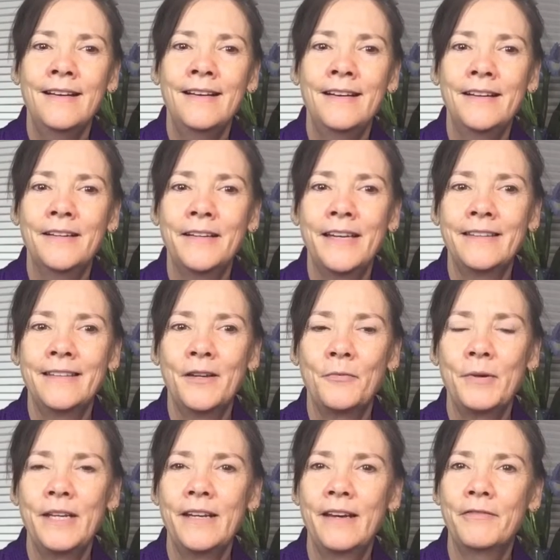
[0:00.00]
And then
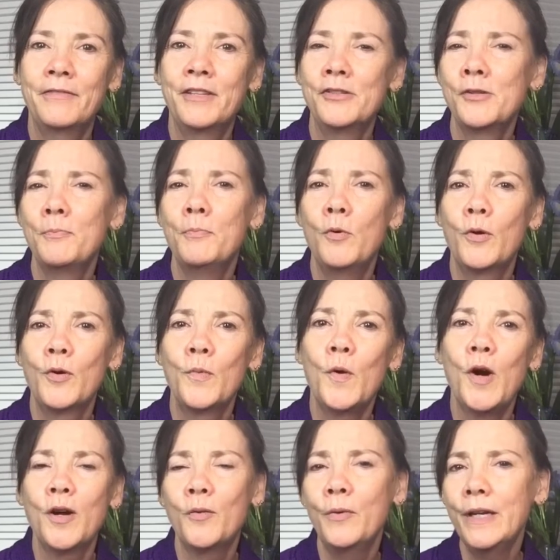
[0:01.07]
there's a
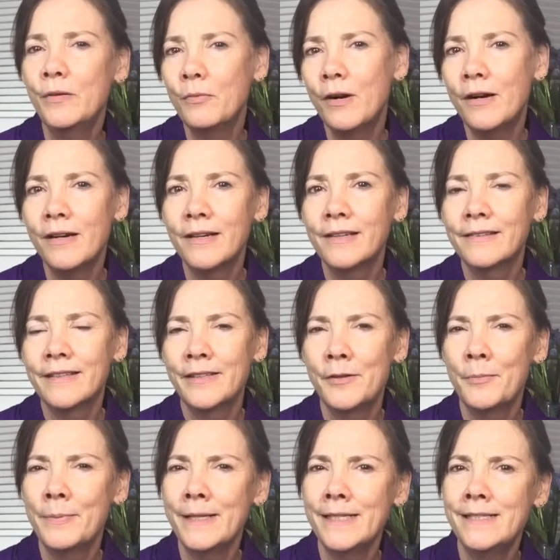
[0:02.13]
boardwalk we'd walk, and then
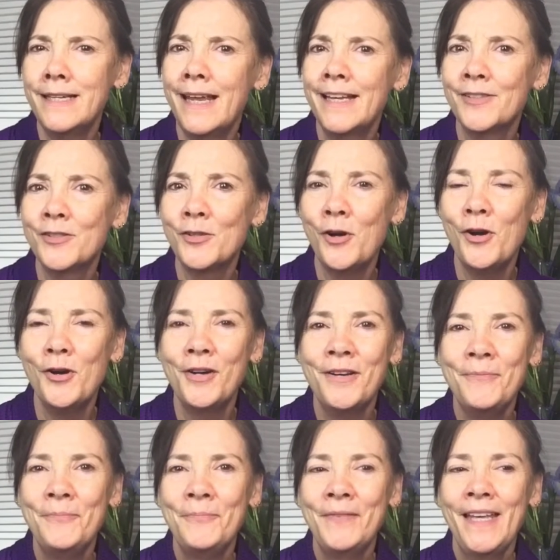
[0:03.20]
a dance hall,
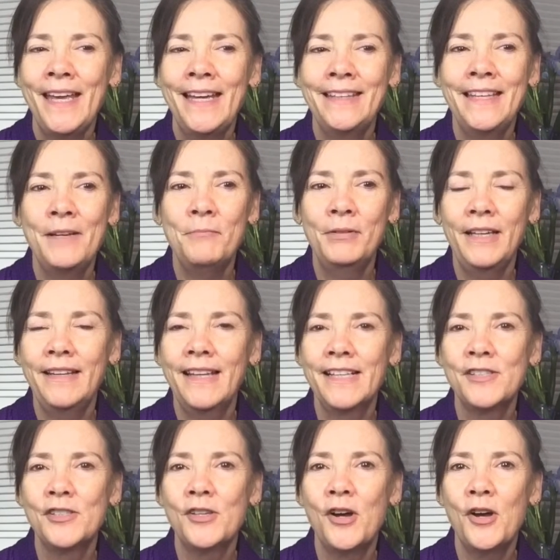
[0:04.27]
and they'd play
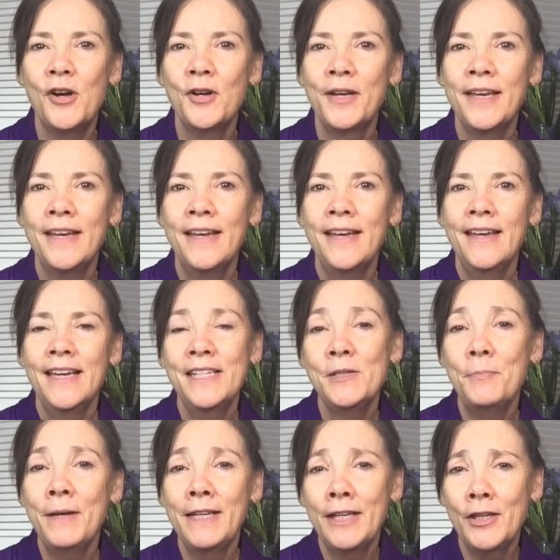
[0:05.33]
that song. And
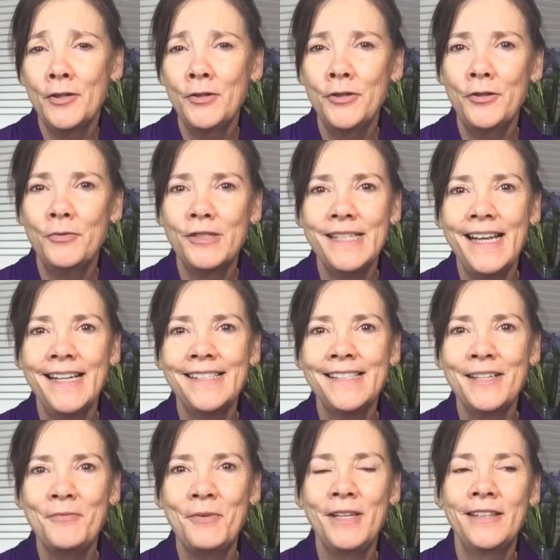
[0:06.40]
depending on who you were
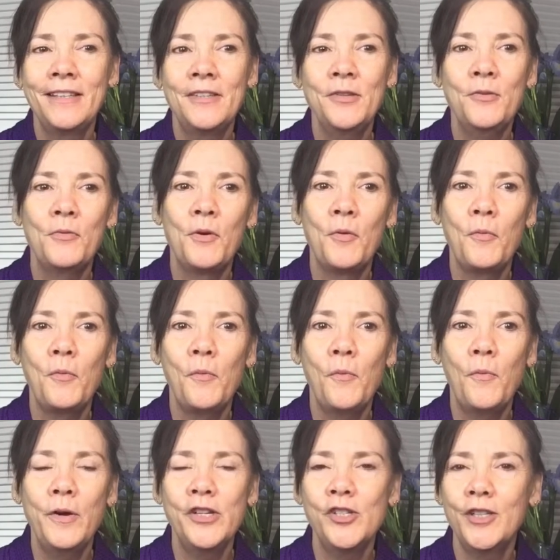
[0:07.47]
dancing with, you were
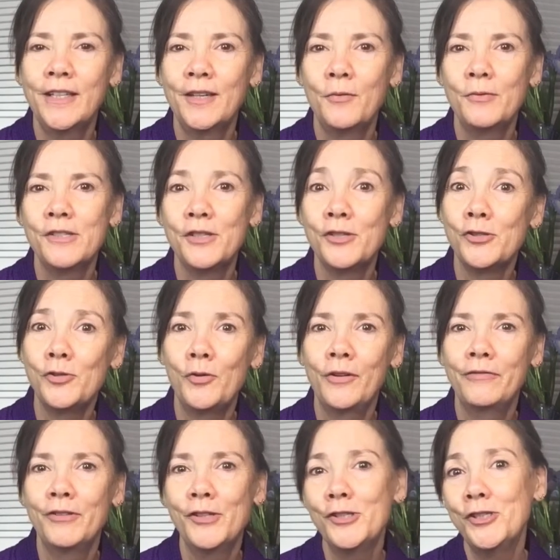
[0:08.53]
wishing it was the
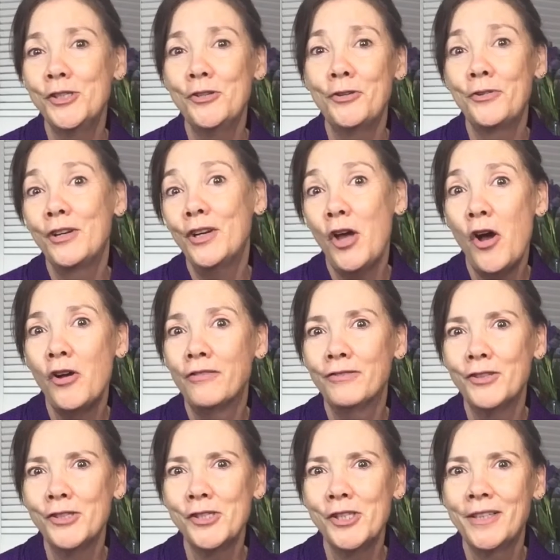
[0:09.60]
short version or the long
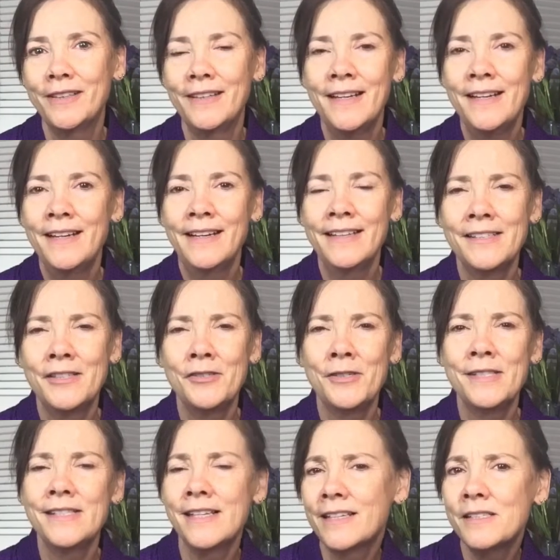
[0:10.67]
version. I there's a
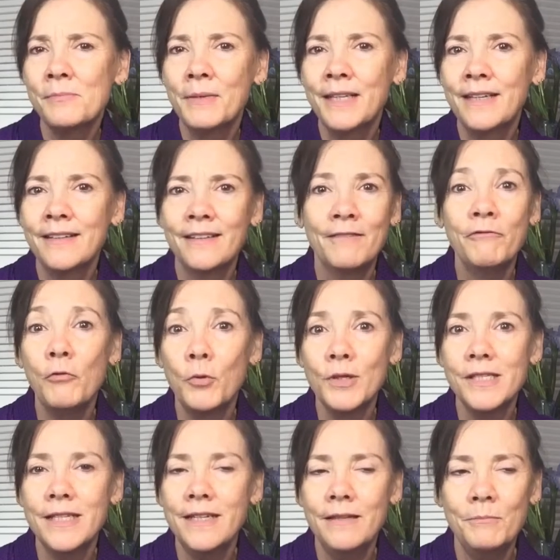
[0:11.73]
6 minute and a
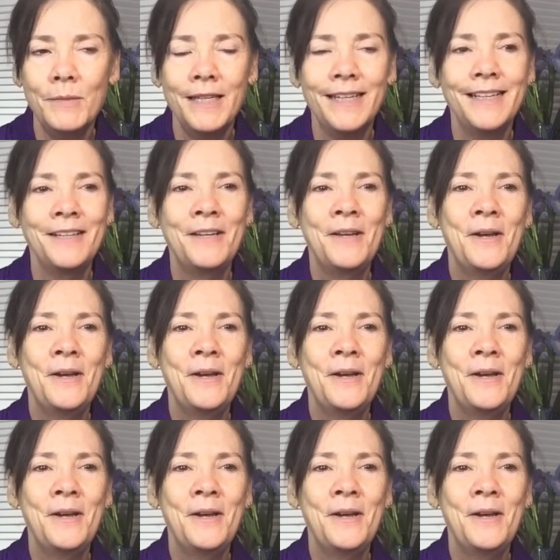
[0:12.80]
14 minute.